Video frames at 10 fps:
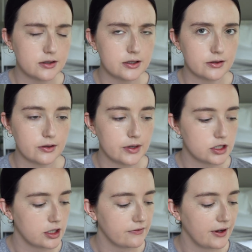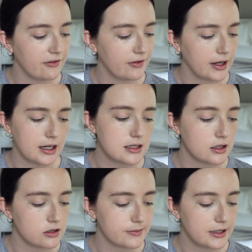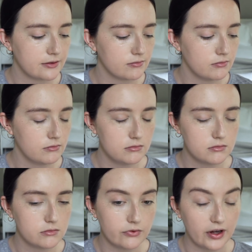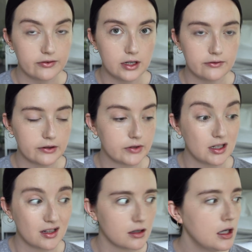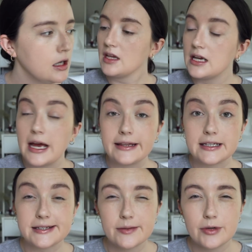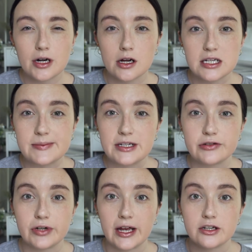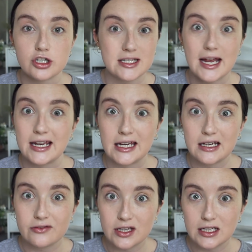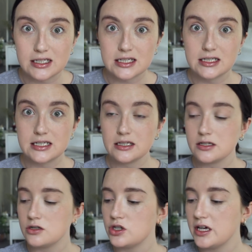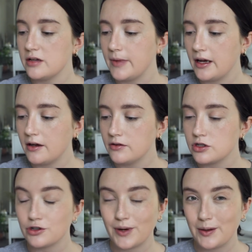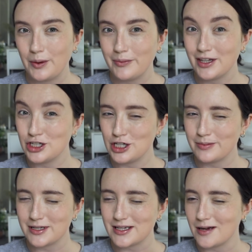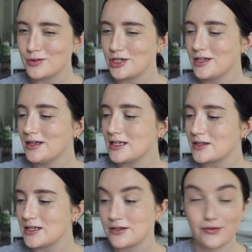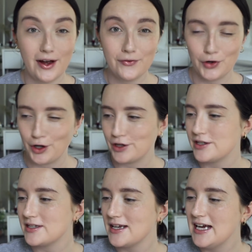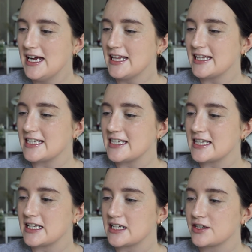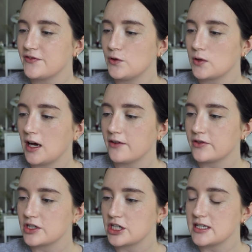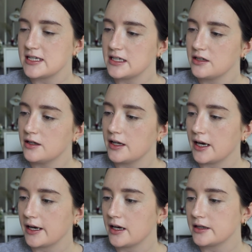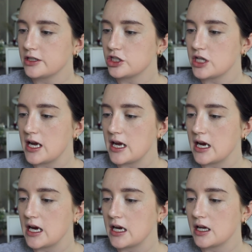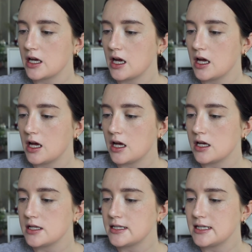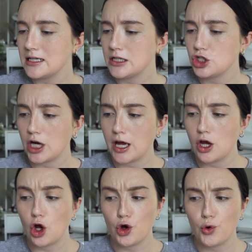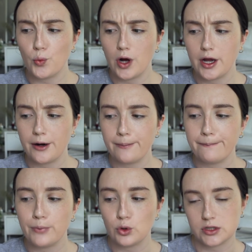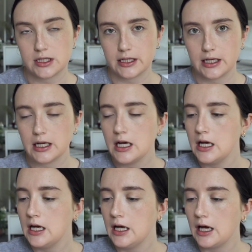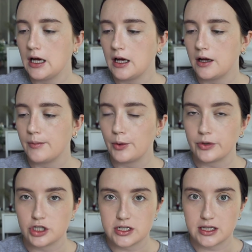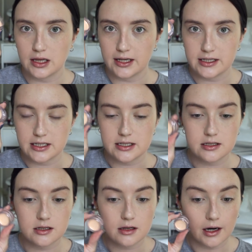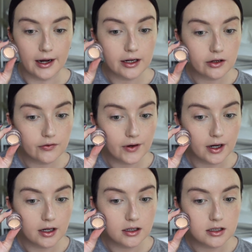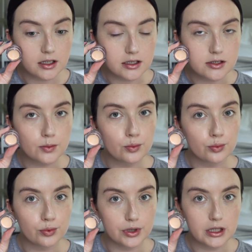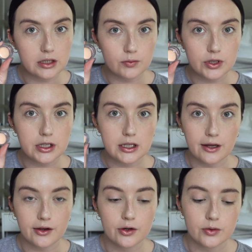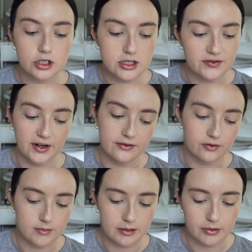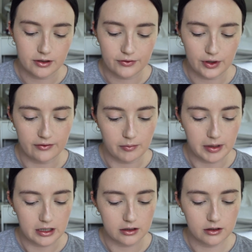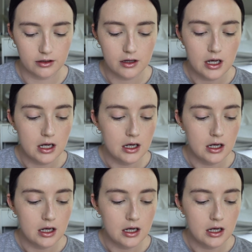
so I don't know what shade 5, I guess it goes by 5, 10, 15 to. And then someone asked me to get just any of the NYX concealers and try them out, so I went with the cheapest option. This is $5. This is the NYX Full Coverage Concealer, and I got the shade CJ01 Porcelain, which is the lightest that I could find. It's really, really yellow, which is fine for me, but if you have a pinker